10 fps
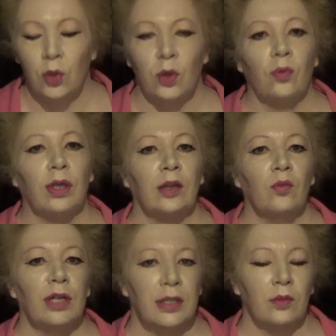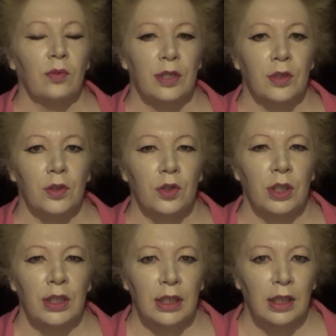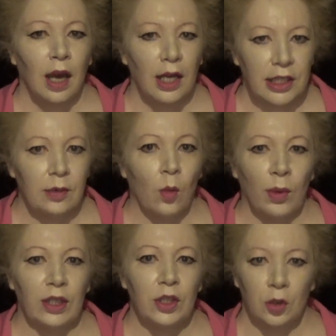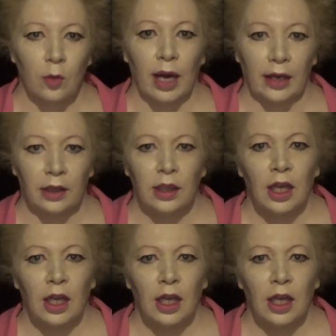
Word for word: the really recent research and see what we can do about it.